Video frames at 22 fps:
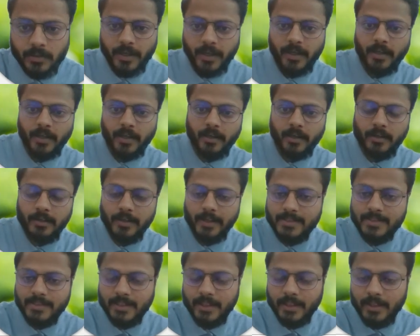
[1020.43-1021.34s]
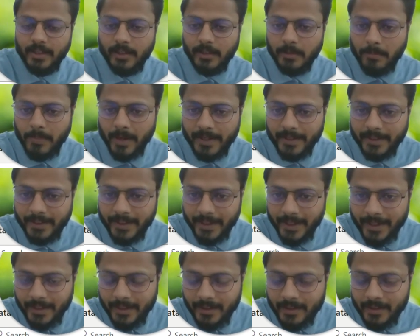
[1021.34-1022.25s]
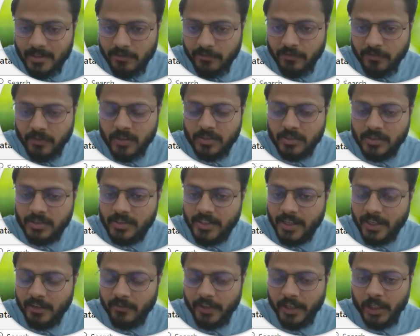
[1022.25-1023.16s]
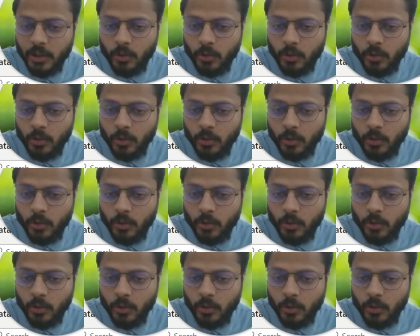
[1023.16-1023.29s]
Here let's say my date is 1st January